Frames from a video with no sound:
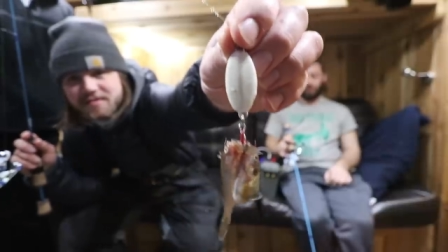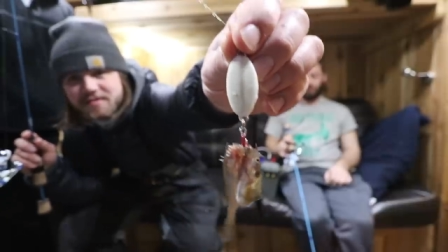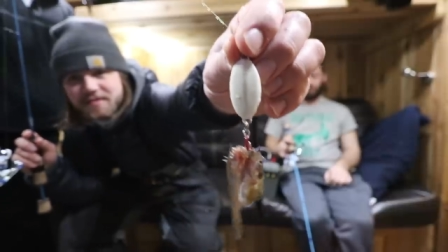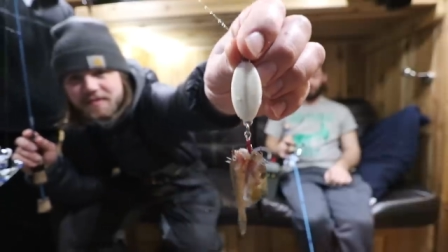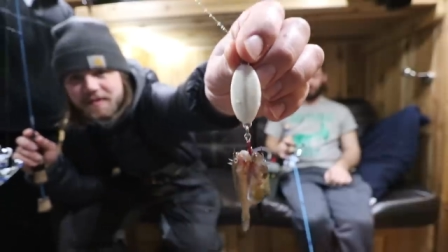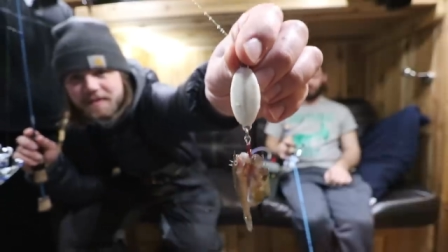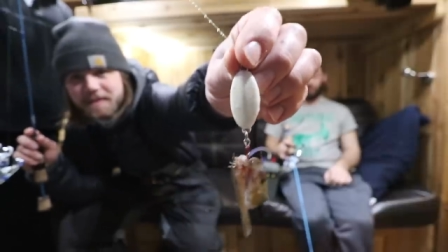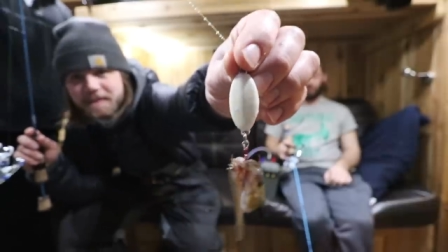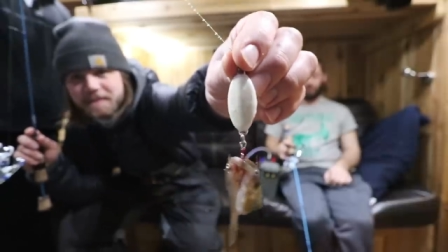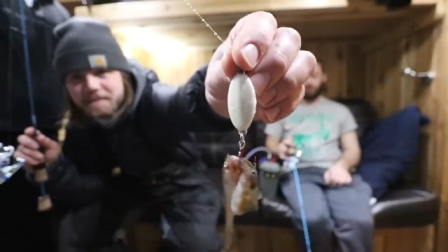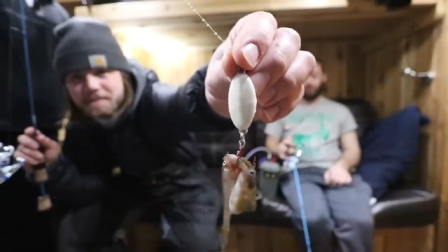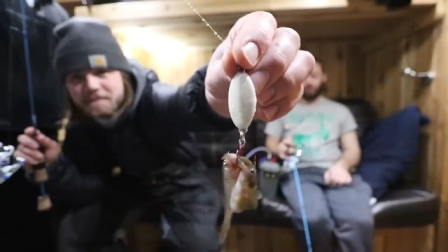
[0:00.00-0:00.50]
that
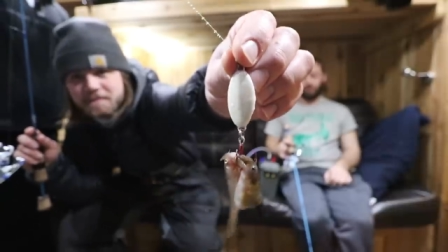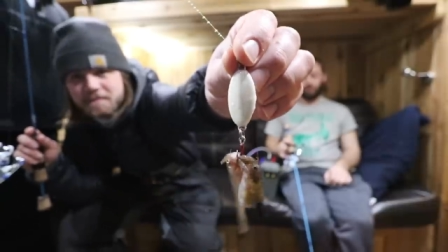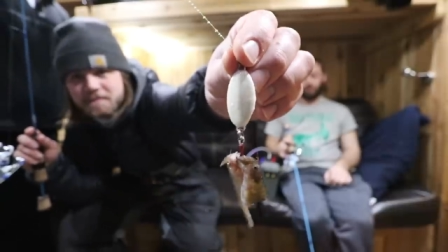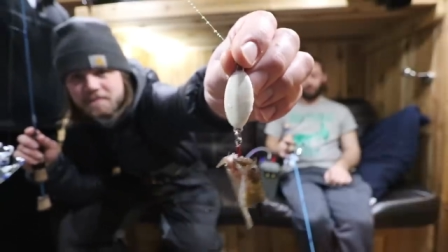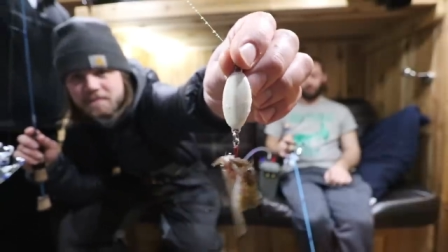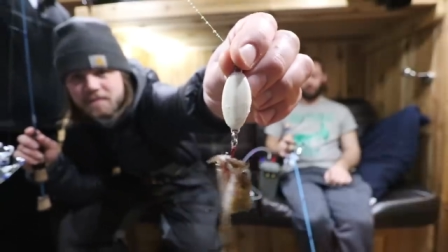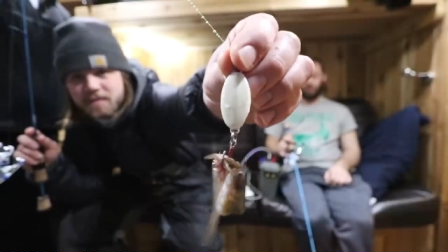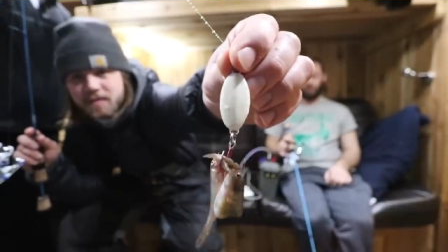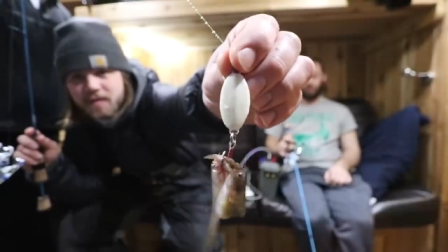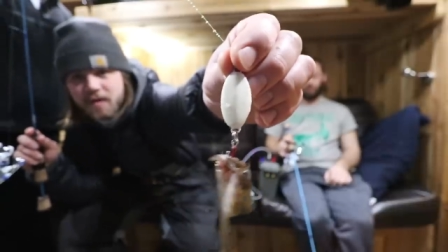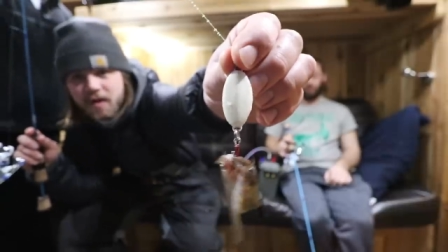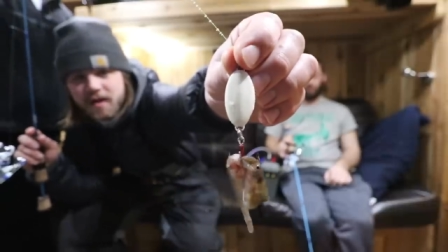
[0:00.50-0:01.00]
thing
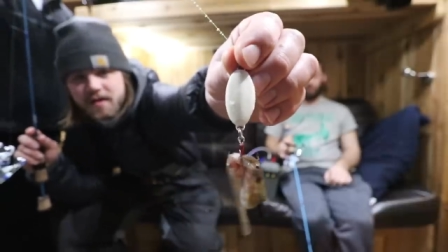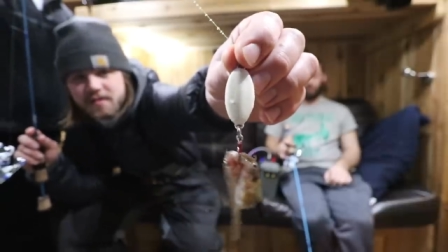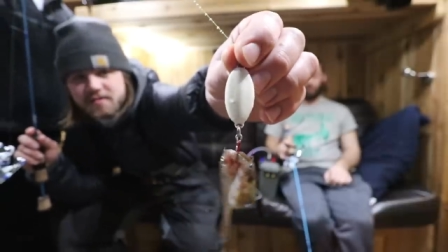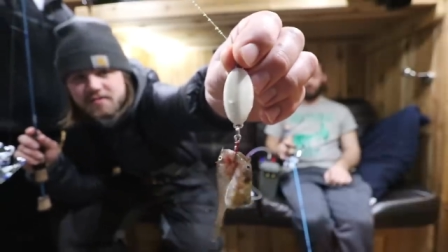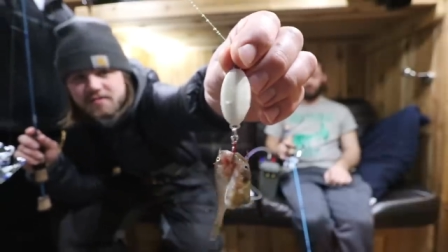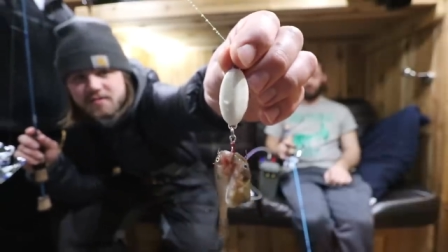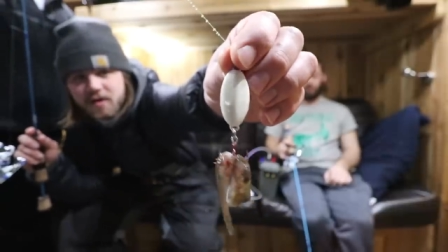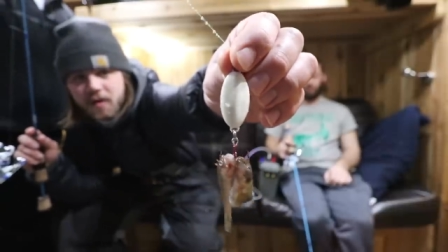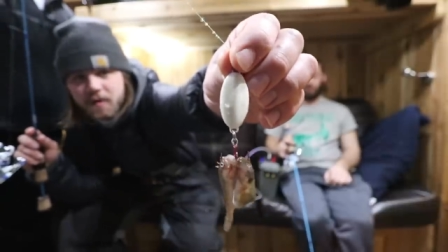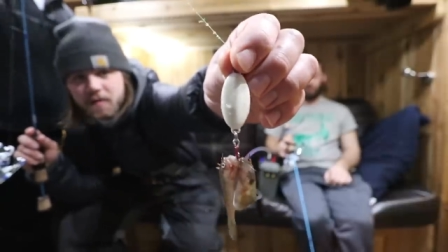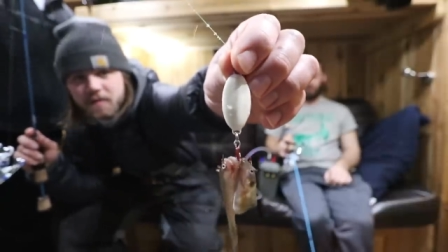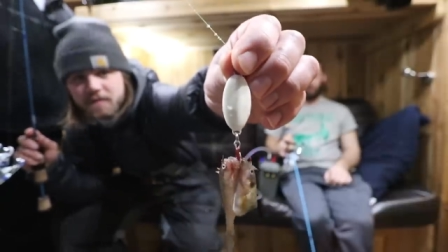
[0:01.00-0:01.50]
spinning? Drop All right,
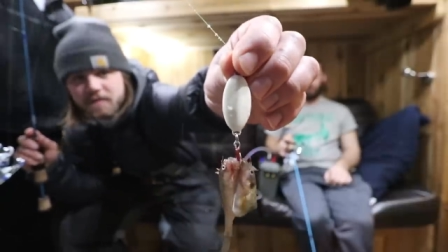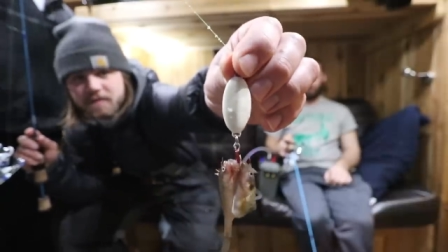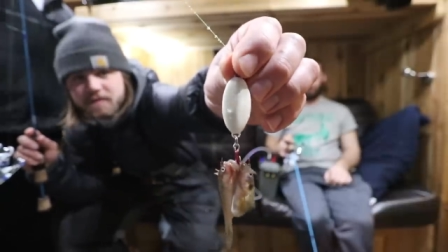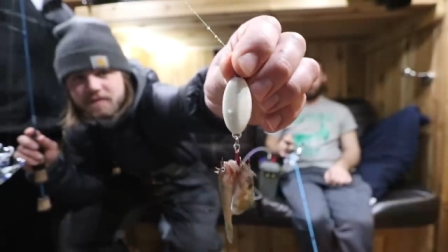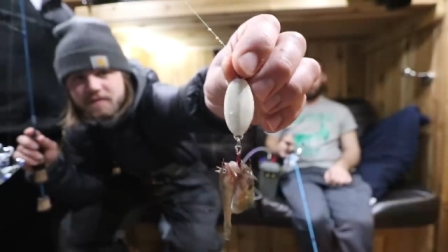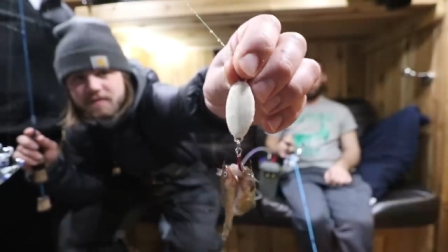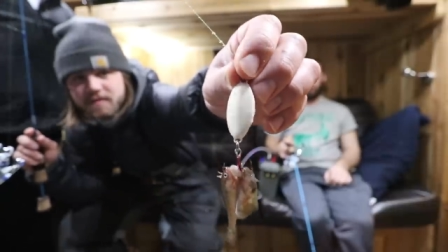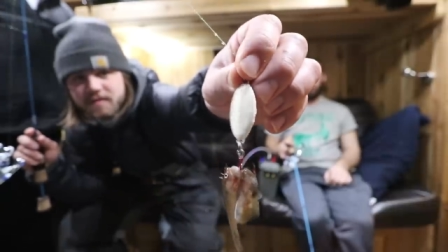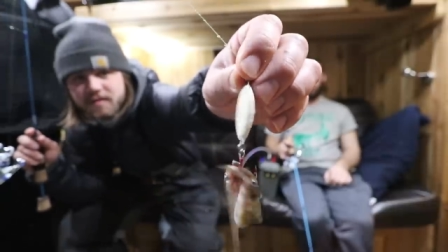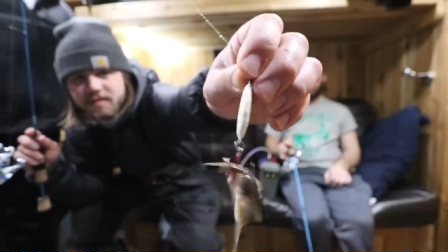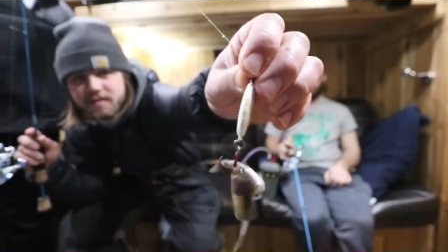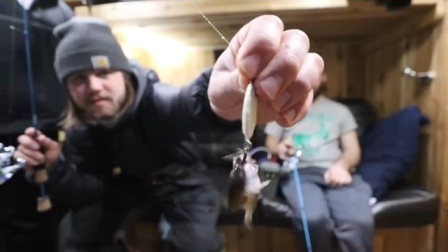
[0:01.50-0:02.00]
so
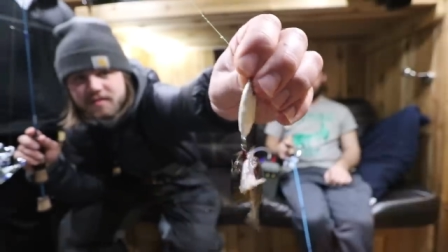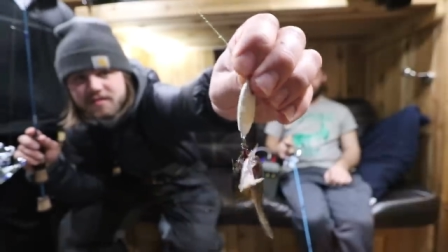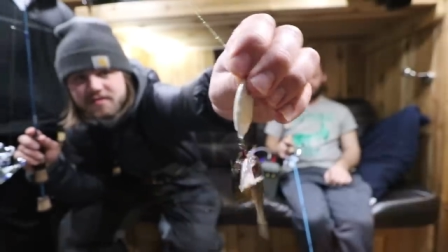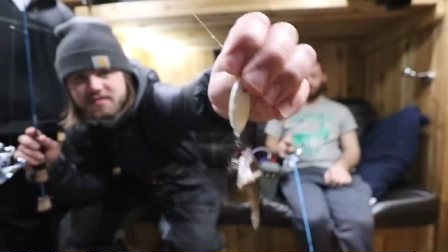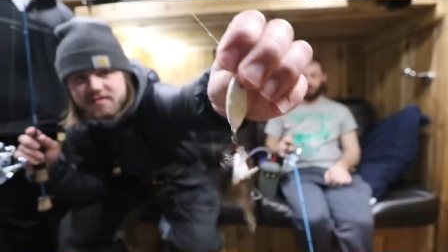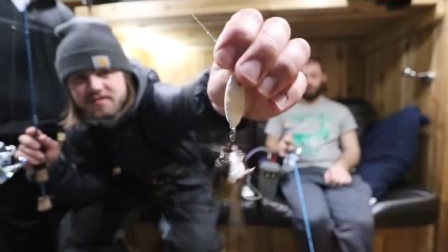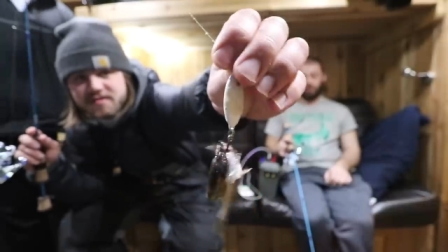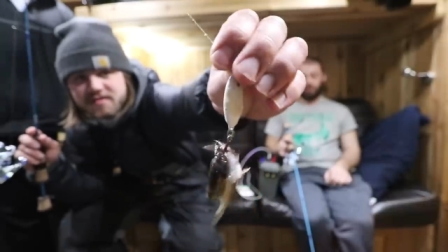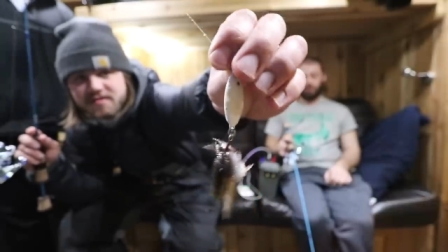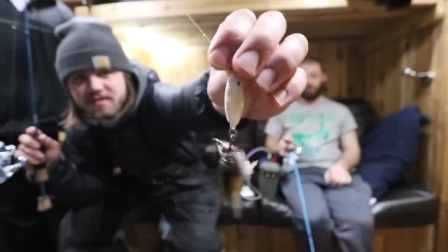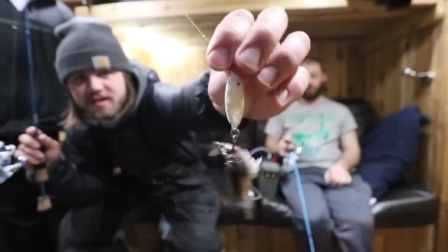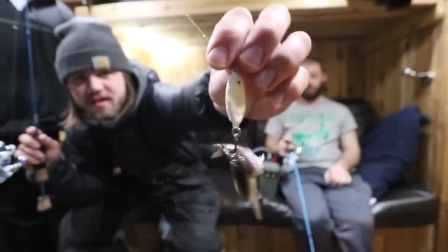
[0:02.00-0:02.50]

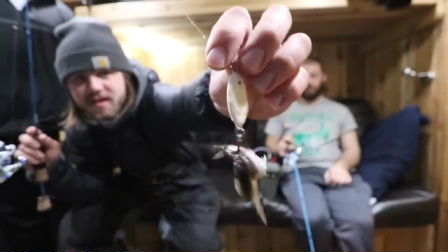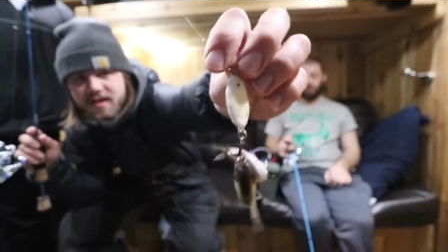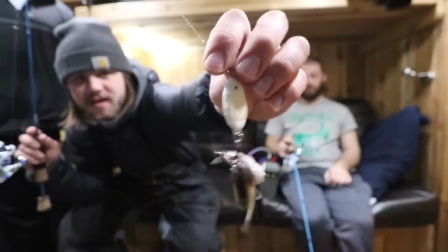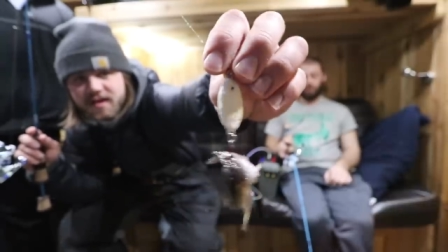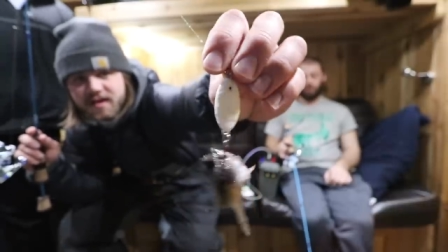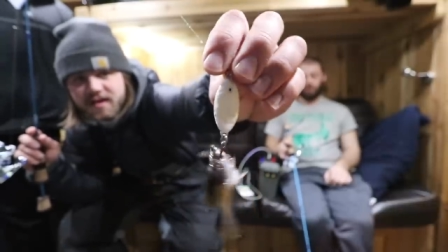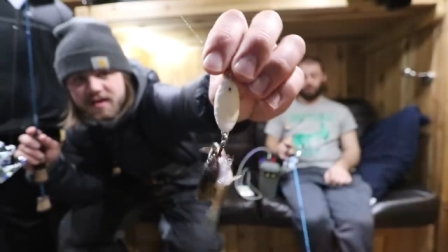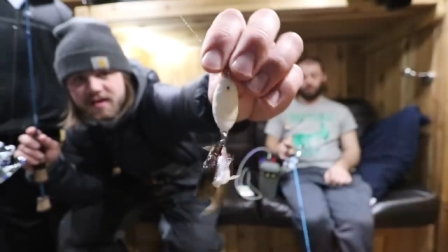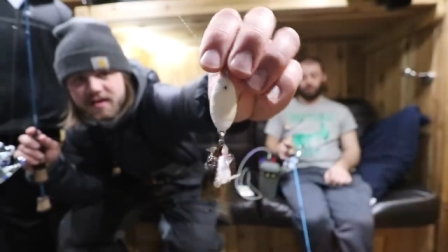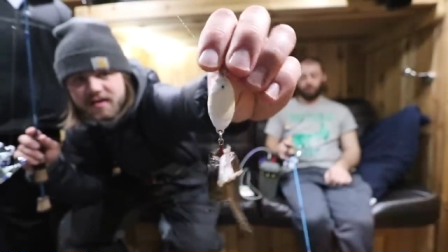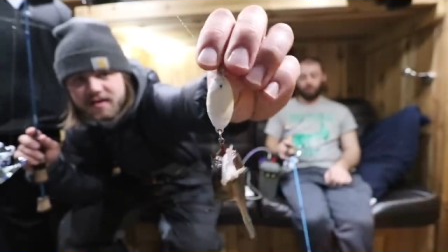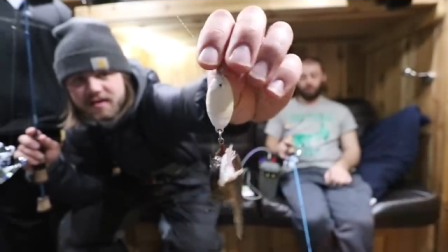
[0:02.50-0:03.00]
this is
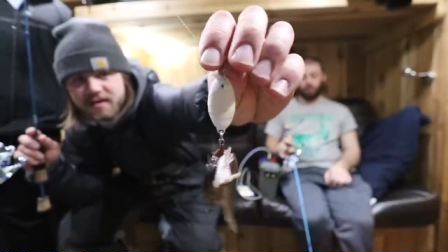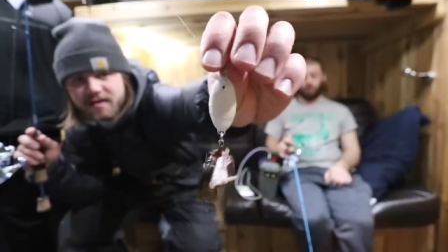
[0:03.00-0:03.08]
a, a